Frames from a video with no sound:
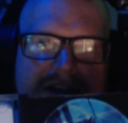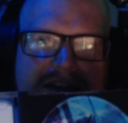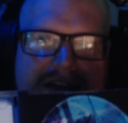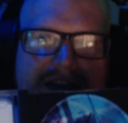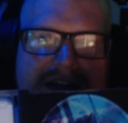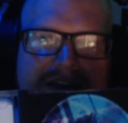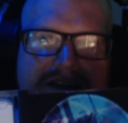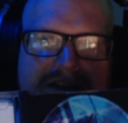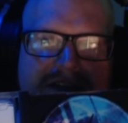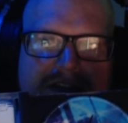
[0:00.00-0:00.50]

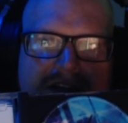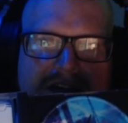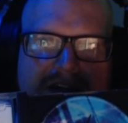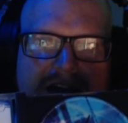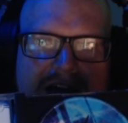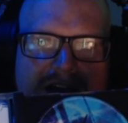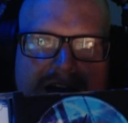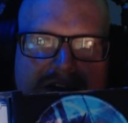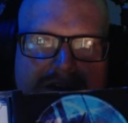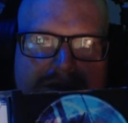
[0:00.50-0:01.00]
disc,
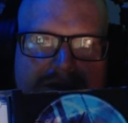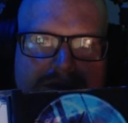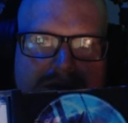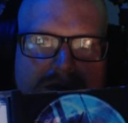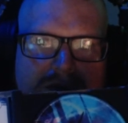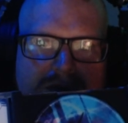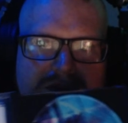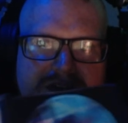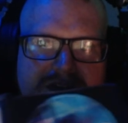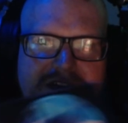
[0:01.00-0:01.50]
and of
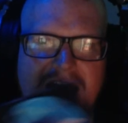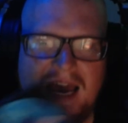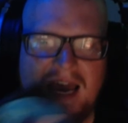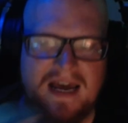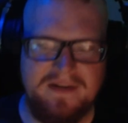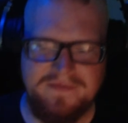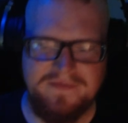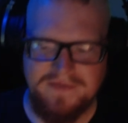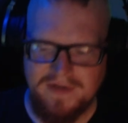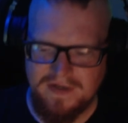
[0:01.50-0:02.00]
course, an
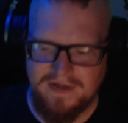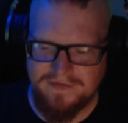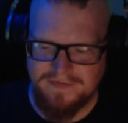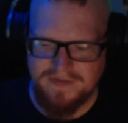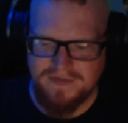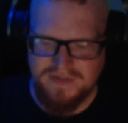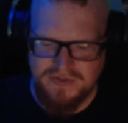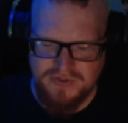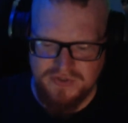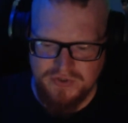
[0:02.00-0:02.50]
advert for
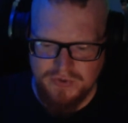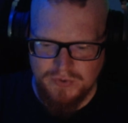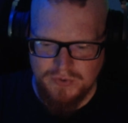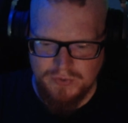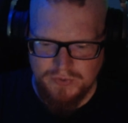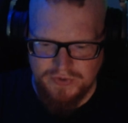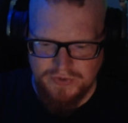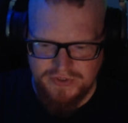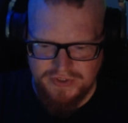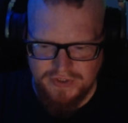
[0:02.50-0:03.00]
the
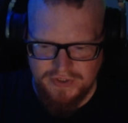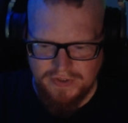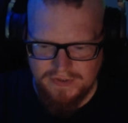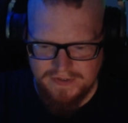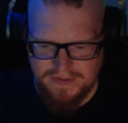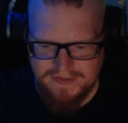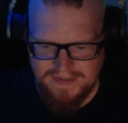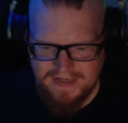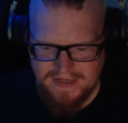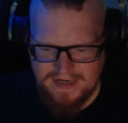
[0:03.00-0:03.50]
Dual
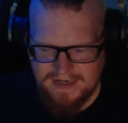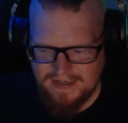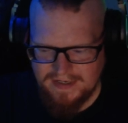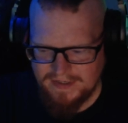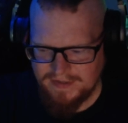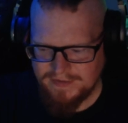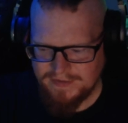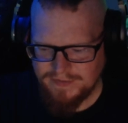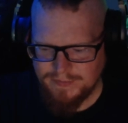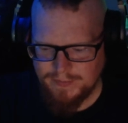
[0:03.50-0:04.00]
Shock there
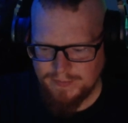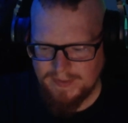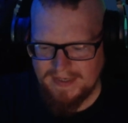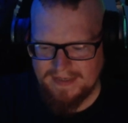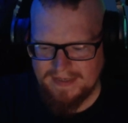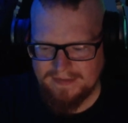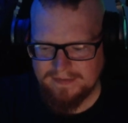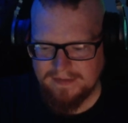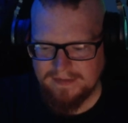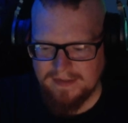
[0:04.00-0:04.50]
as
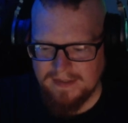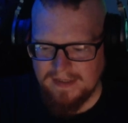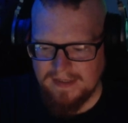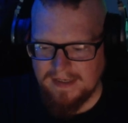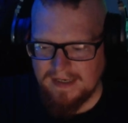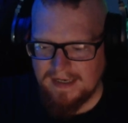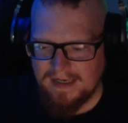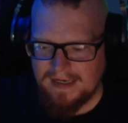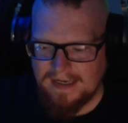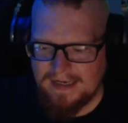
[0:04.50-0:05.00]
well.
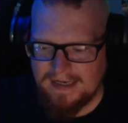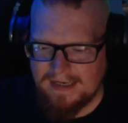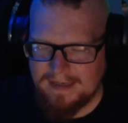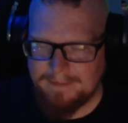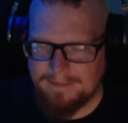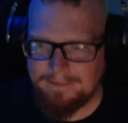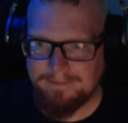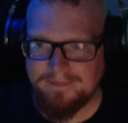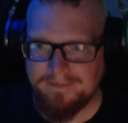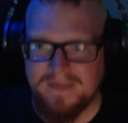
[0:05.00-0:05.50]

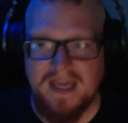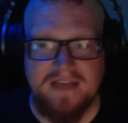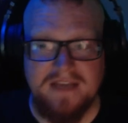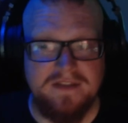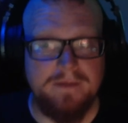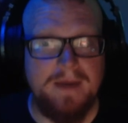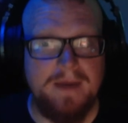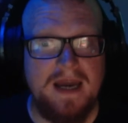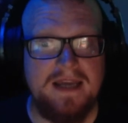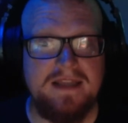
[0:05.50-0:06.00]
Um, yeah, so
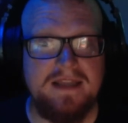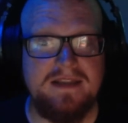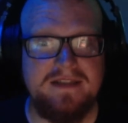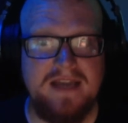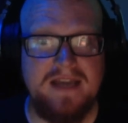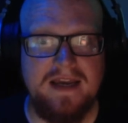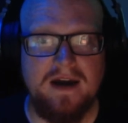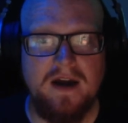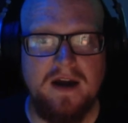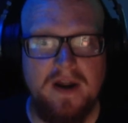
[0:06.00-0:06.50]
back in the
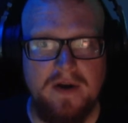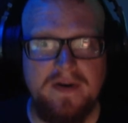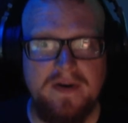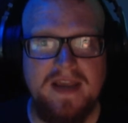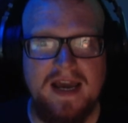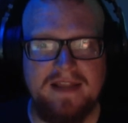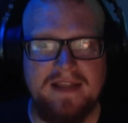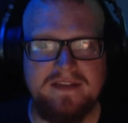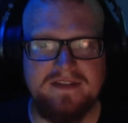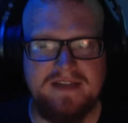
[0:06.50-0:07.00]
day, I only
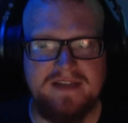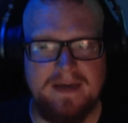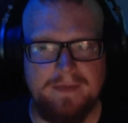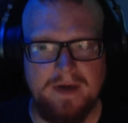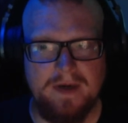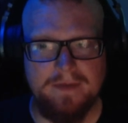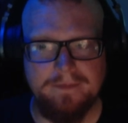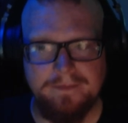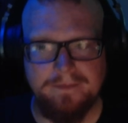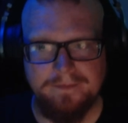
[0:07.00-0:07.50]
had the
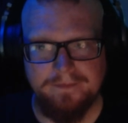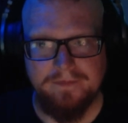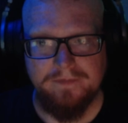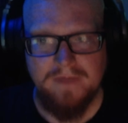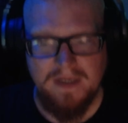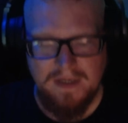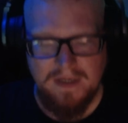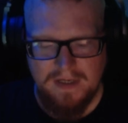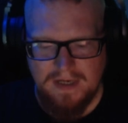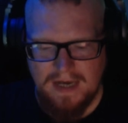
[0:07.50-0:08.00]
demo
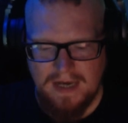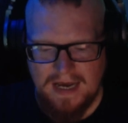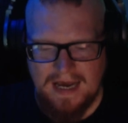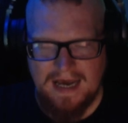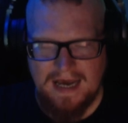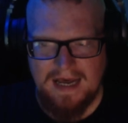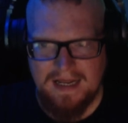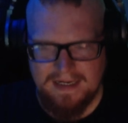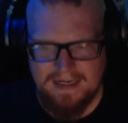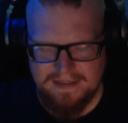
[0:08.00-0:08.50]

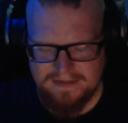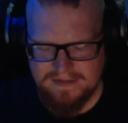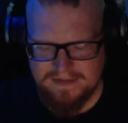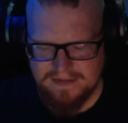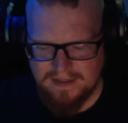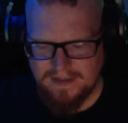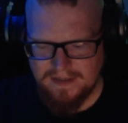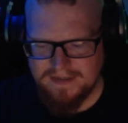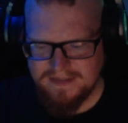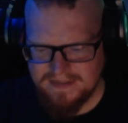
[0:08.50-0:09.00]
and
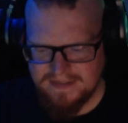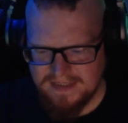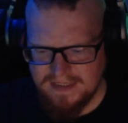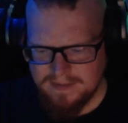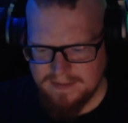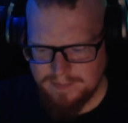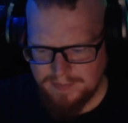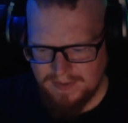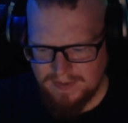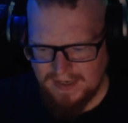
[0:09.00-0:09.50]
I
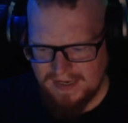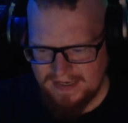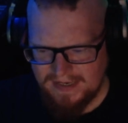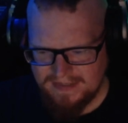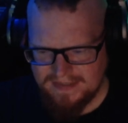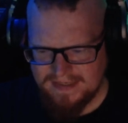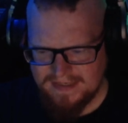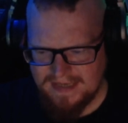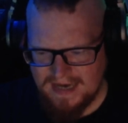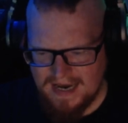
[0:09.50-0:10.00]
did play
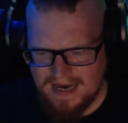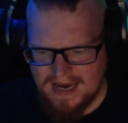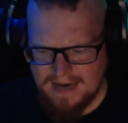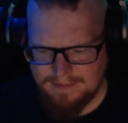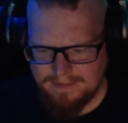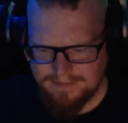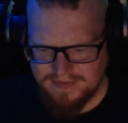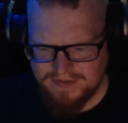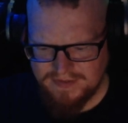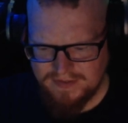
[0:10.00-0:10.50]
the
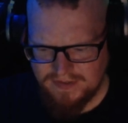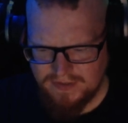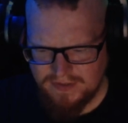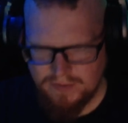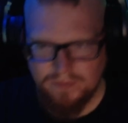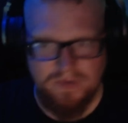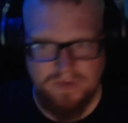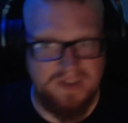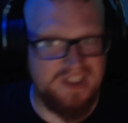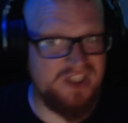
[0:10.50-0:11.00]

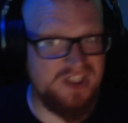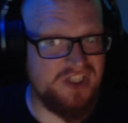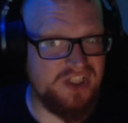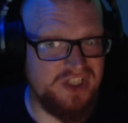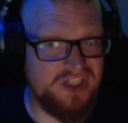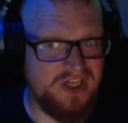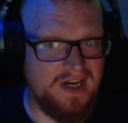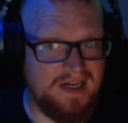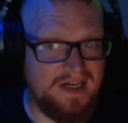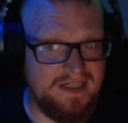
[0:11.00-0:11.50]
absolute
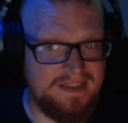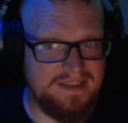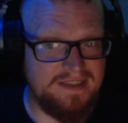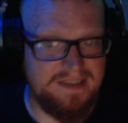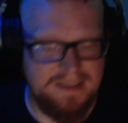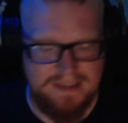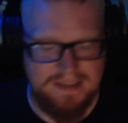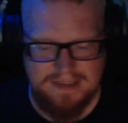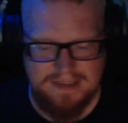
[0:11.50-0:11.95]
shite